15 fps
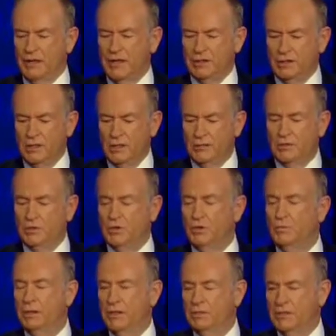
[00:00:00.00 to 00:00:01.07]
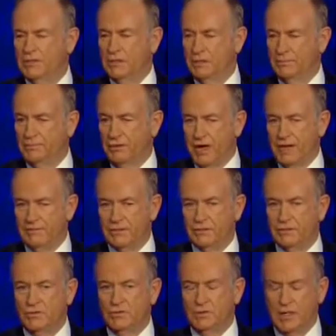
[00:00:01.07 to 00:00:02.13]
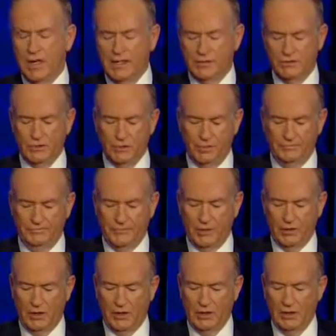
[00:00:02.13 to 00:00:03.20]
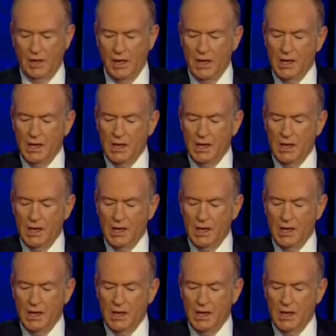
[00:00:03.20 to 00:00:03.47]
I taught at school, but it was in a private school, high school. All right.